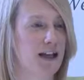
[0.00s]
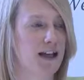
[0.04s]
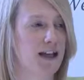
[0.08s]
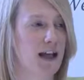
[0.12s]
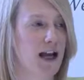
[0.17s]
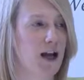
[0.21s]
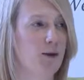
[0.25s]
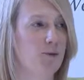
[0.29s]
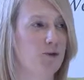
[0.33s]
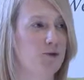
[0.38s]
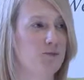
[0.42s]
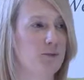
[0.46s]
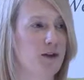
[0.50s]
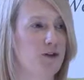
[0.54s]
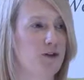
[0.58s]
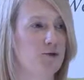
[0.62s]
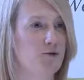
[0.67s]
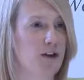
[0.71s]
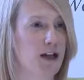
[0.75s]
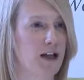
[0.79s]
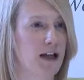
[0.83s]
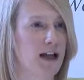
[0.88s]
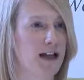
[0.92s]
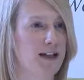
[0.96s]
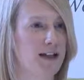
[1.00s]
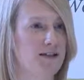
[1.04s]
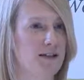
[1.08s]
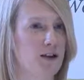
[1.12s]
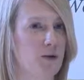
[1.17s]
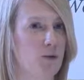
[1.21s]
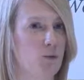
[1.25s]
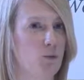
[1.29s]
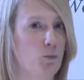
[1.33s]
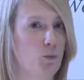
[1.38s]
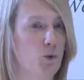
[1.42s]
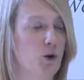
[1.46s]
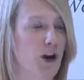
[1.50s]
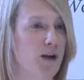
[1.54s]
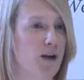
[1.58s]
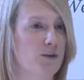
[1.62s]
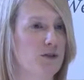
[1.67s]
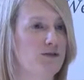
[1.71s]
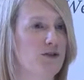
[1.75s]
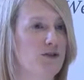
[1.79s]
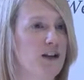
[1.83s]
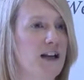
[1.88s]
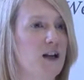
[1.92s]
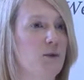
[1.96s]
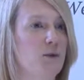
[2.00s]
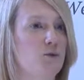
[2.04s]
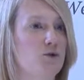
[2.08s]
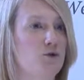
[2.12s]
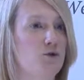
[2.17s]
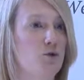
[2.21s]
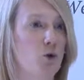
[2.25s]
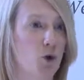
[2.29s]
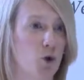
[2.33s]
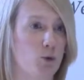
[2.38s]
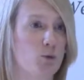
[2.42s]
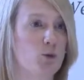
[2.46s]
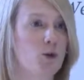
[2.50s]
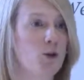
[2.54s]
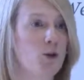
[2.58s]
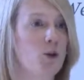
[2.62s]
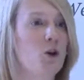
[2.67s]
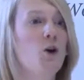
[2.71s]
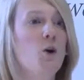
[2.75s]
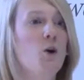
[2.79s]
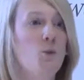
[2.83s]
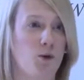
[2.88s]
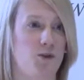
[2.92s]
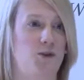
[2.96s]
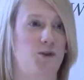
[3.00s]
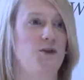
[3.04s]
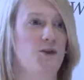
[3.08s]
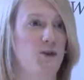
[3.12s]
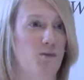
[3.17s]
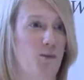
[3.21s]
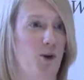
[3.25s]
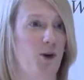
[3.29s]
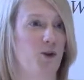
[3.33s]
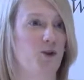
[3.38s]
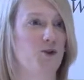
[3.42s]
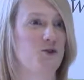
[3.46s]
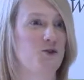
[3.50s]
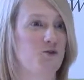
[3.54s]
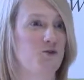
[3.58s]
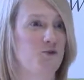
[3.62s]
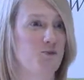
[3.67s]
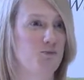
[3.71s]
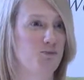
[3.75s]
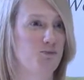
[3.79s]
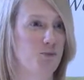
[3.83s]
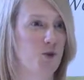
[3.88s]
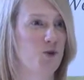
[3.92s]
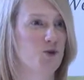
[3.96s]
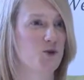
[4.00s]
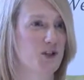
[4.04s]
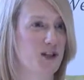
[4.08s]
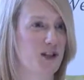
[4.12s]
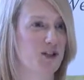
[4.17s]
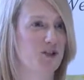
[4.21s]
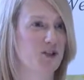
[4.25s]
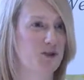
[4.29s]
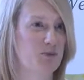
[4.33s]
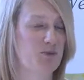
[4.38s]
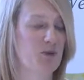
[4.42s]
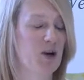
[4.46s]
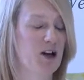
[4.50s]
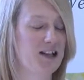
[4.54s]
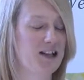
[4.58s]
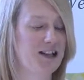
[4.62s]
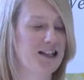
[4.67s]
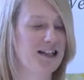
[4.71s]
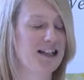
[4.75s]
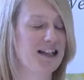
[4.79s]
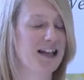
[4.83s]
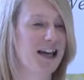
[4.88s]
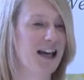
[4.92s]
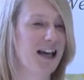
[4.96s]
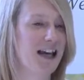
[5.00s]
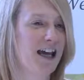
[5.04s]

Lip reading: It helped me to realise that what I was feeling was normal within the bounds of postnatal depression.